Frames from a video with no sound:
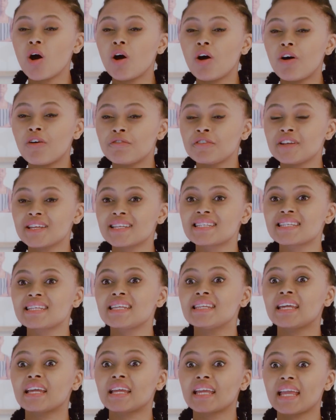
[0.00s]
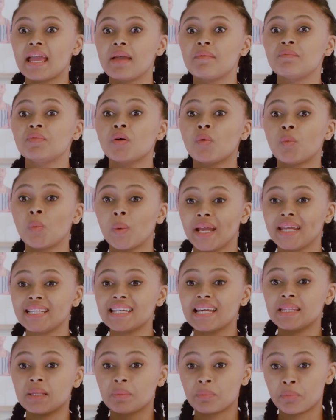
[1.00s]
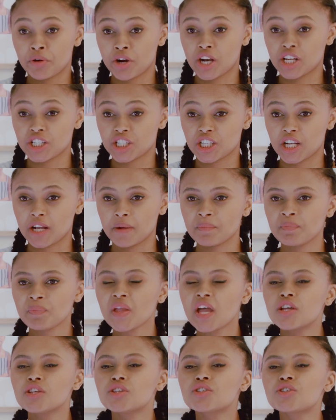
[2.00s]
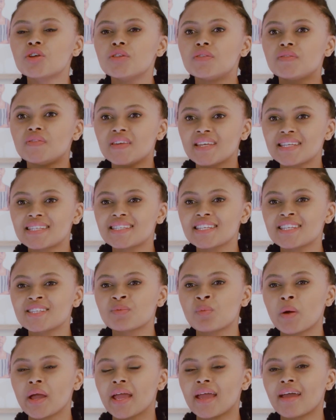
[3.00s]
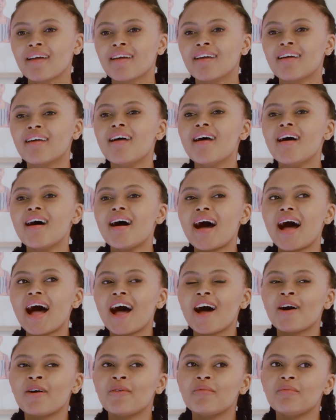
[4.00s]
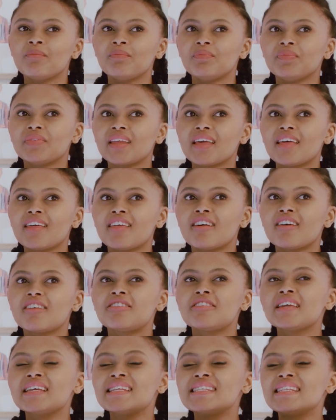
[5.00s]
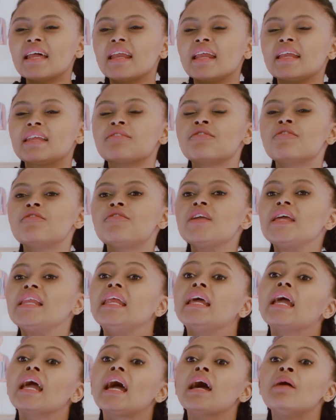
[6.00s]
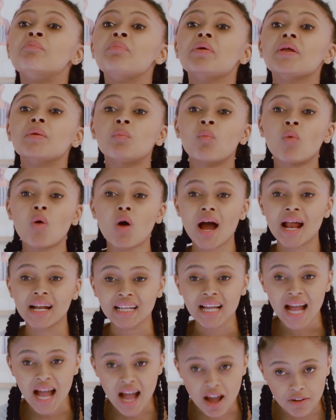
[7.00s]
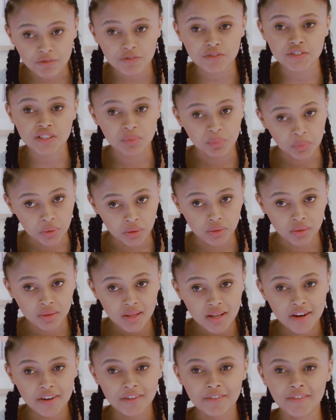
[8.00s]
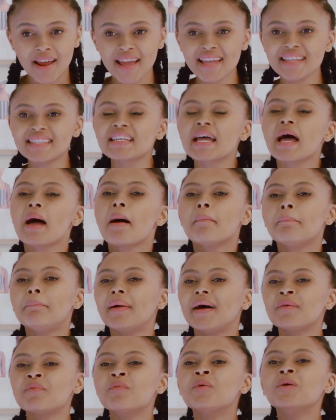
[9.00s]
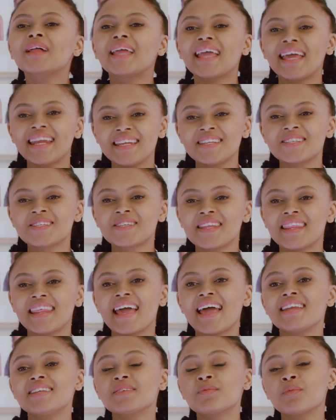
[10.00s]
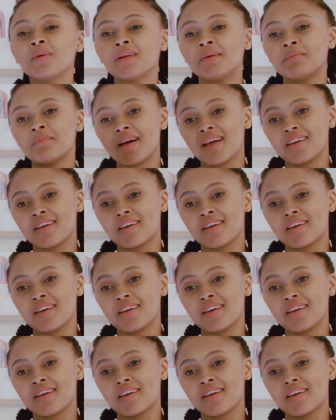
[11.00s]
obviously there came the weight and the pressure. So this is where things started feeling a bit more uncomfortable, right? But we'll get into that in my